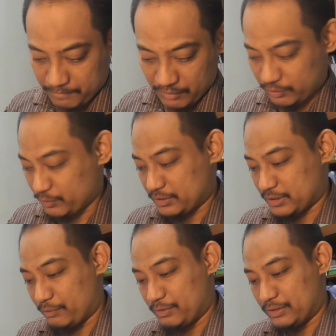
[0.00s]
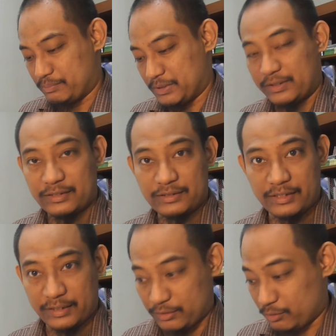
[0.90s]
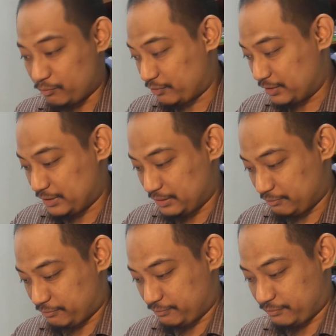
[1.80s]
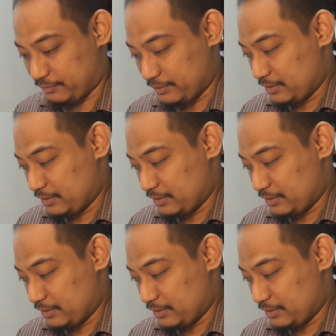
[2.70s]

Afterwards, I will be testing, and hopefully if